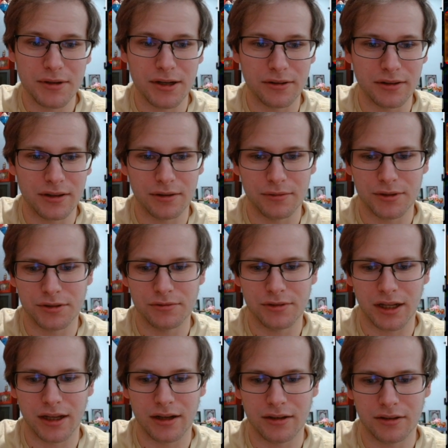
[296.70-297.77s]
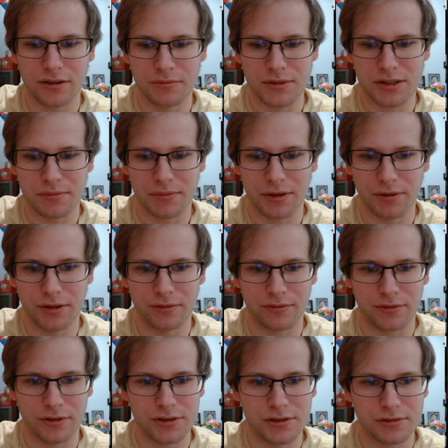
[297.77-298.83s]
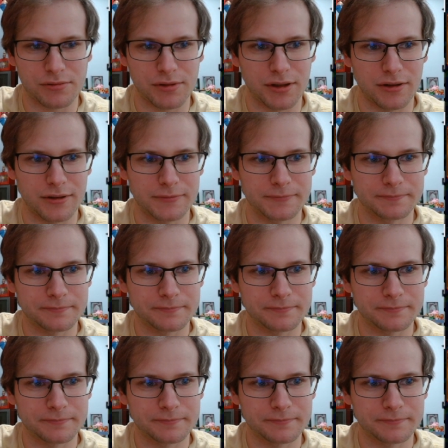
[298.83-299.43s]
know that there were two in hand. Could be something real, of course, as well, though.